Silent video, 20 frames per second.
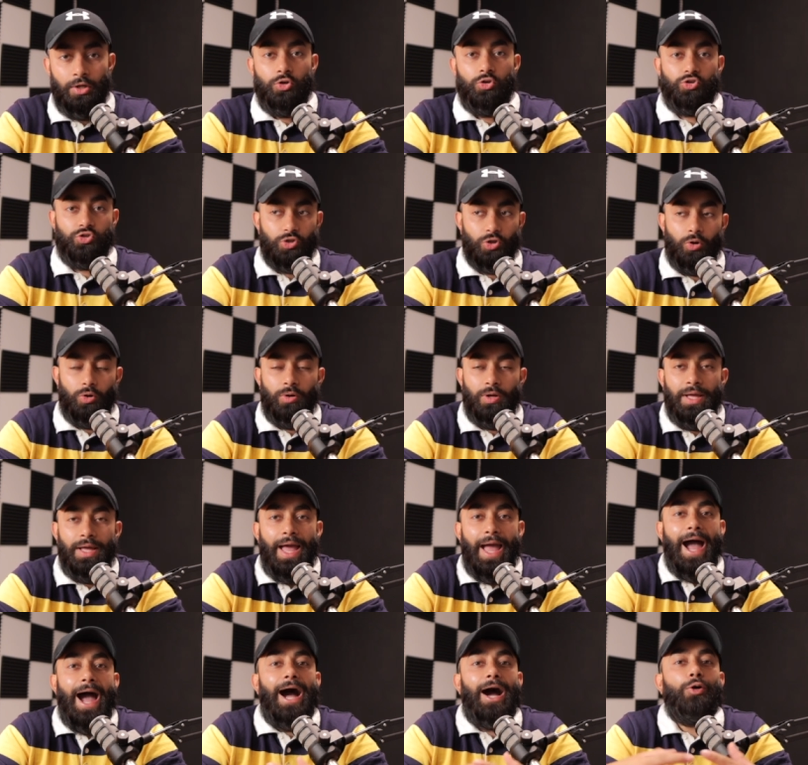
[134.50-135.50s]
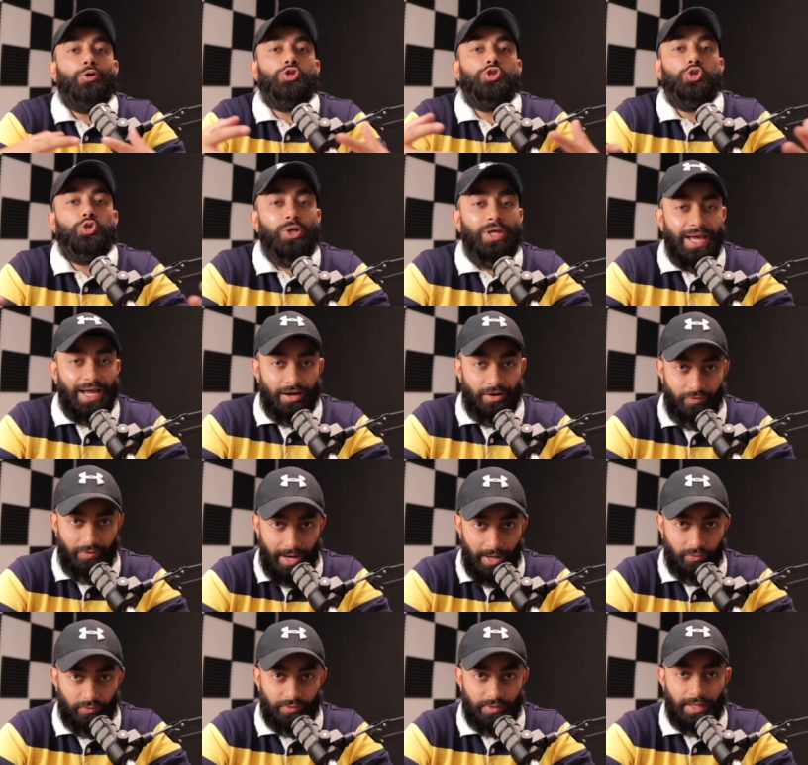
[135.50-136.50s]
So how do you get
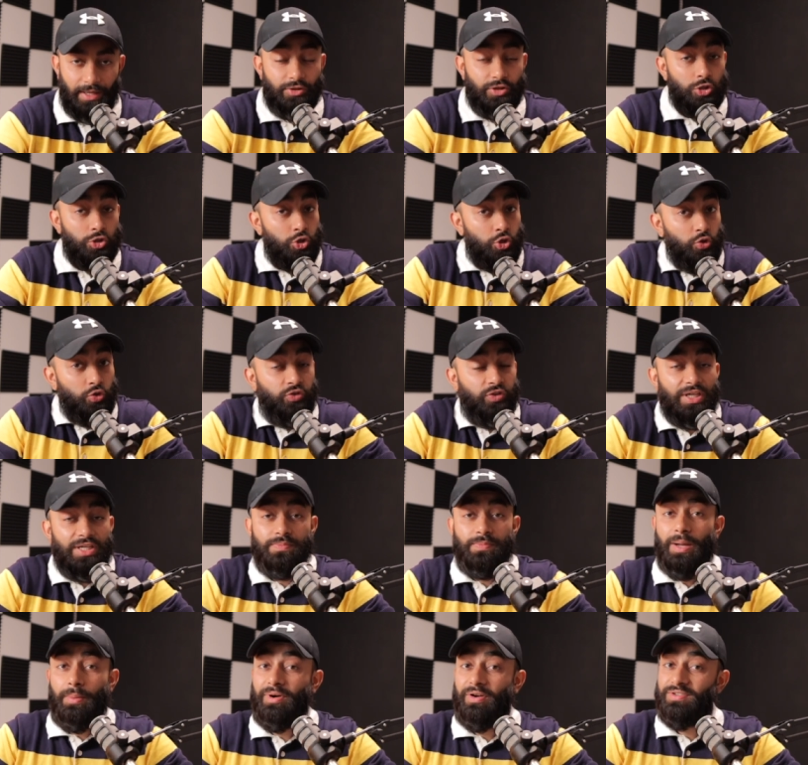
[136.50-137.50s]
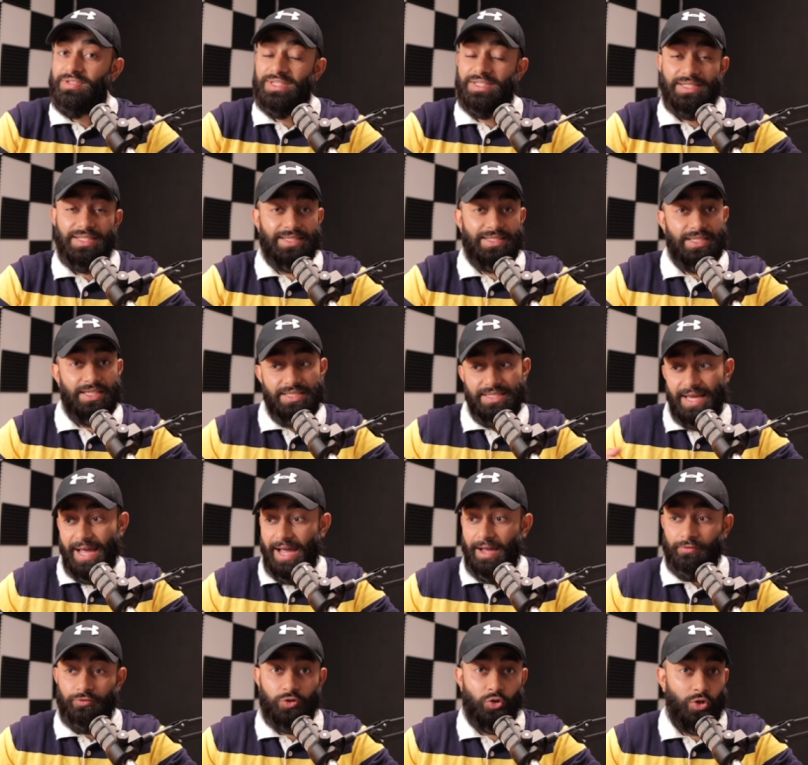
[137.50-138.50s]
around that? The truth is, my brothers and sisters, you
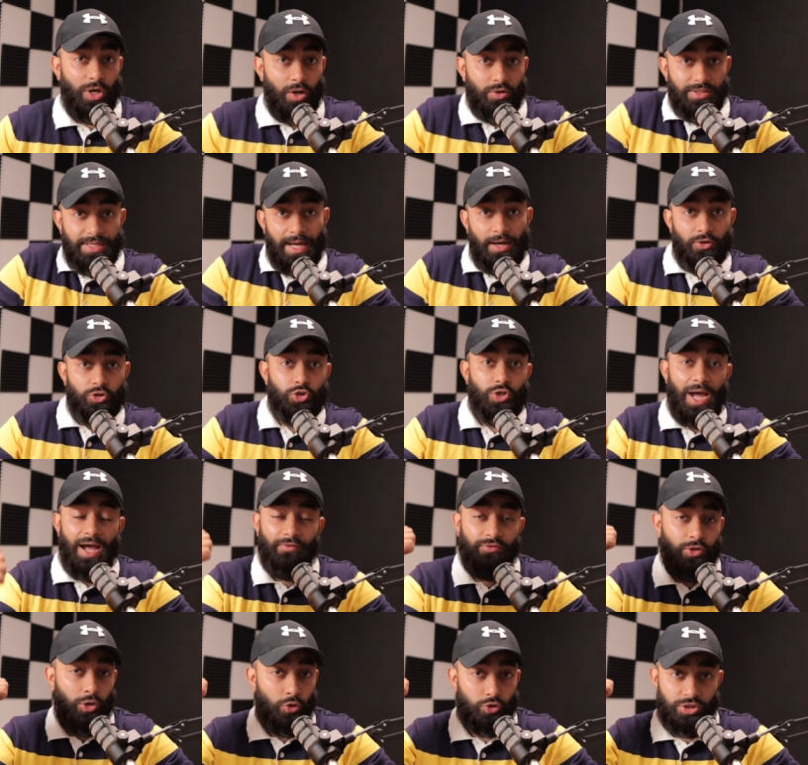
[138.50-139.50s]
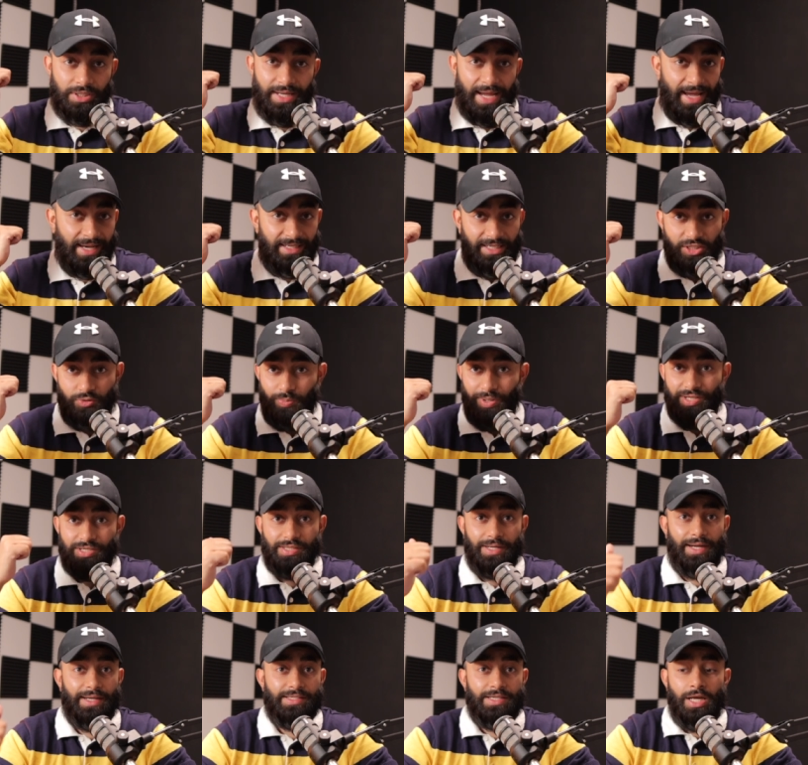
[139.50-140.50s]
have to go down, you have to go to the AliExpress
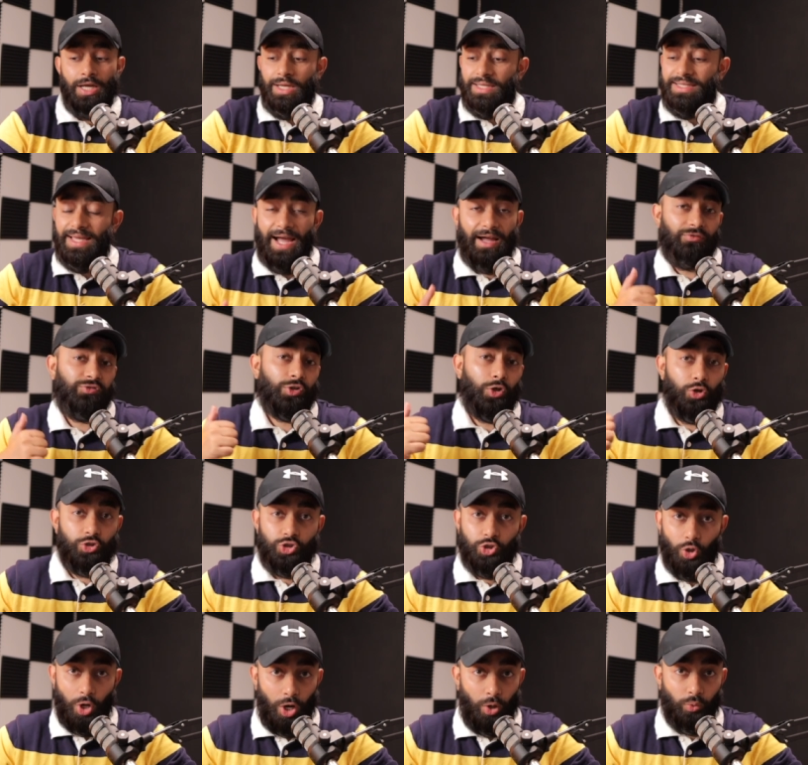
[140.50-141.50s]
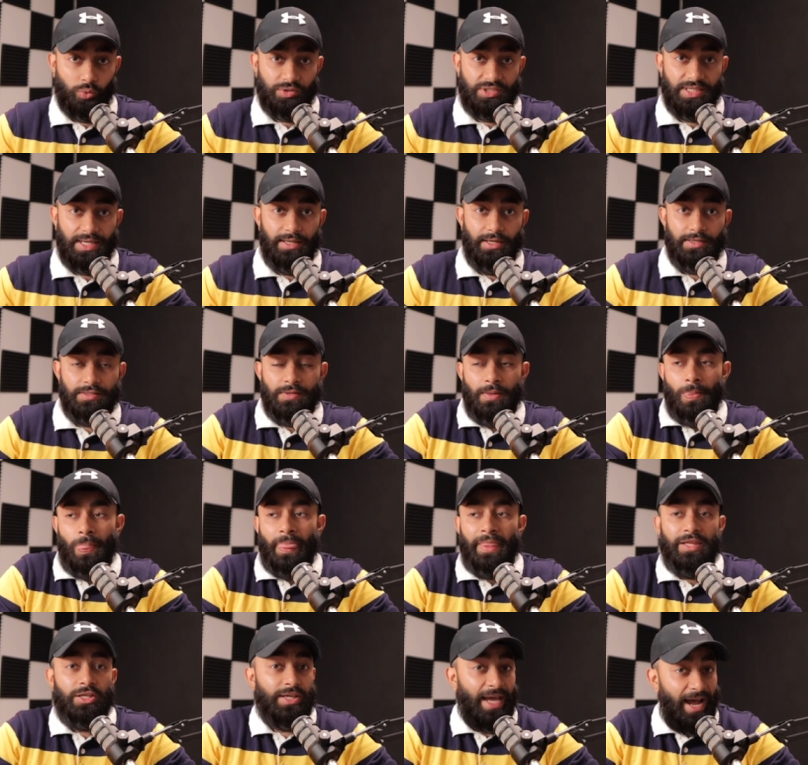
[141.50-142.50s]
guys, you have to go to your wholesalers,
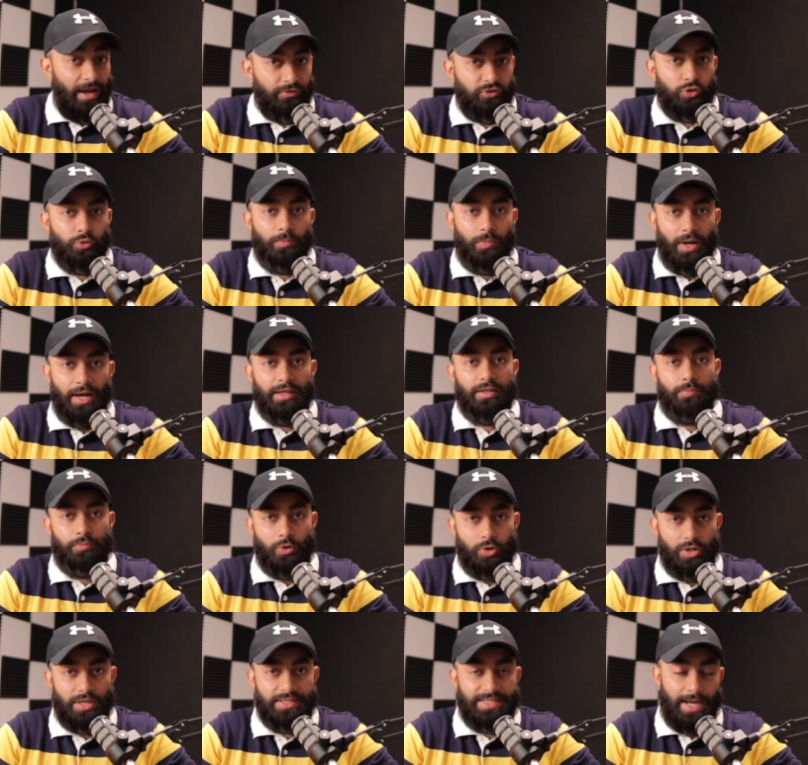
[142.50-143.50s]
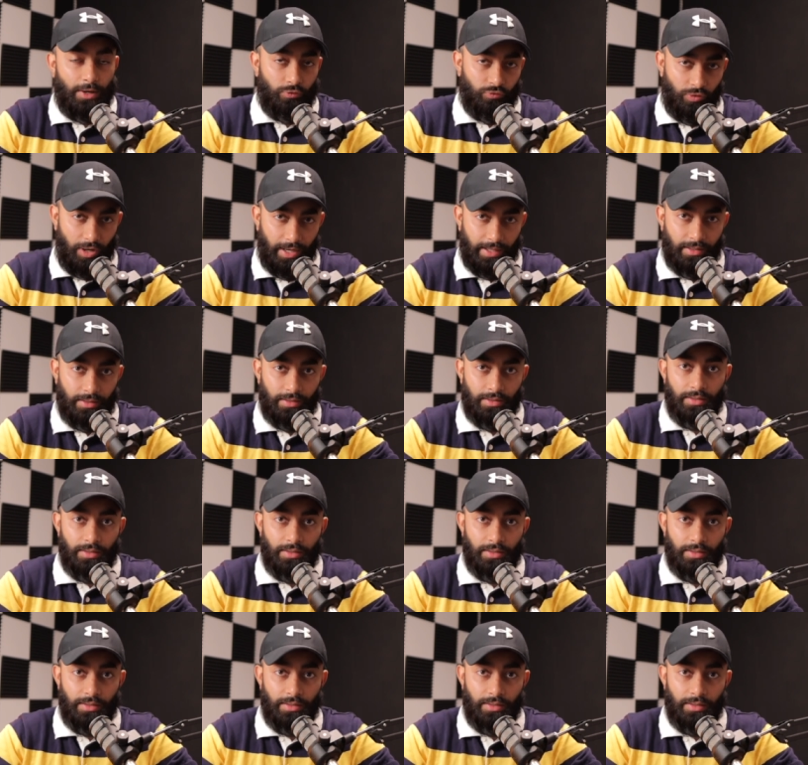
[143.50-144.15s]
you have to buy the products outright.